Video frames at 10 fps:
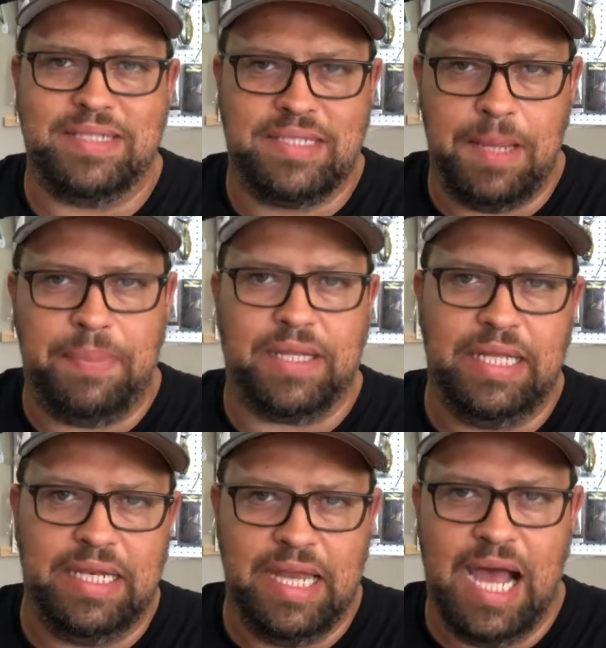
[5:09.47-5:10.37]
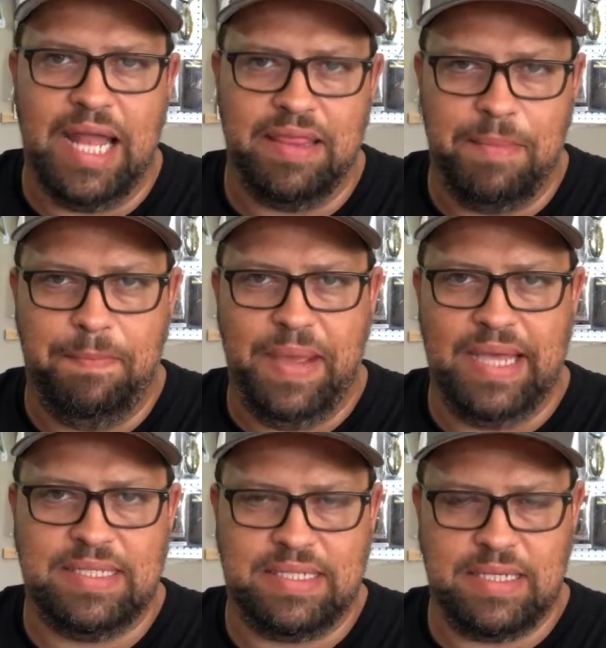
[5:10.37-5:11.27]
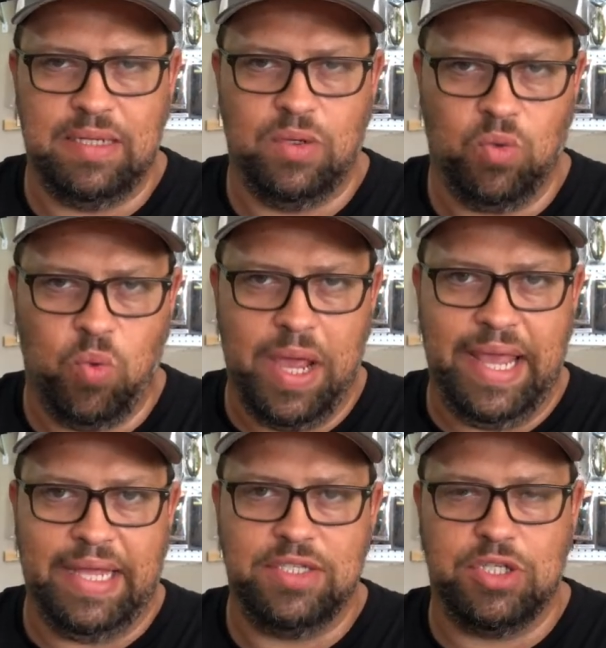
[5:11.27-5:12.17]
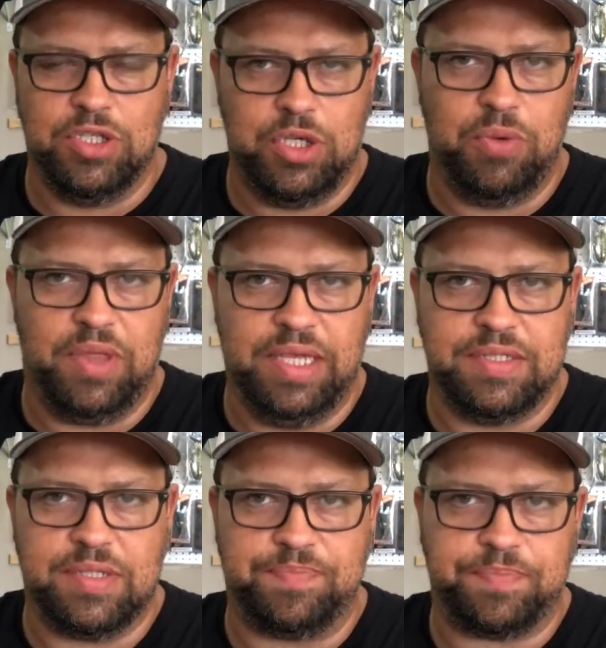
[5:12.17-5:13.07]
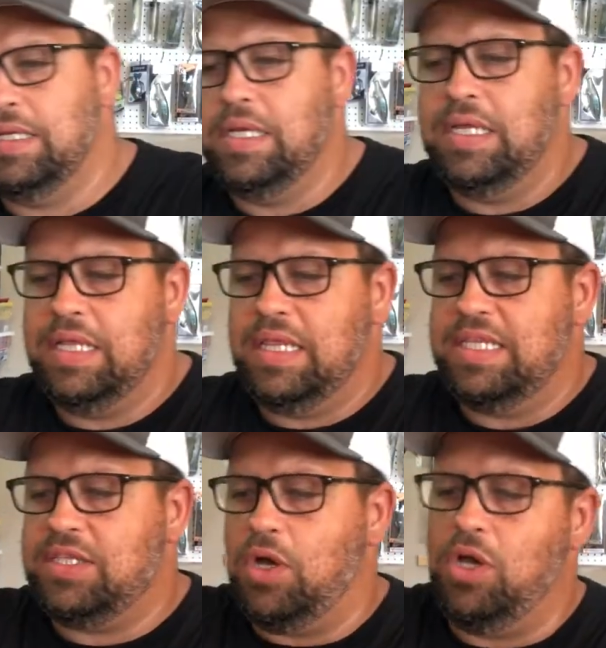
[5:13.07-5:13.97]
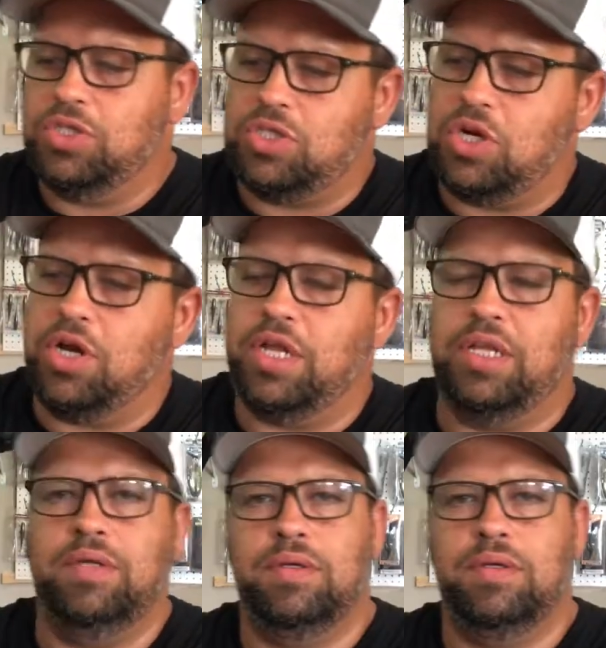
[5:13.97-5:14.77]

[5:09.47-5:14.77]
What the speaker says: typically not the best way to do things. This all started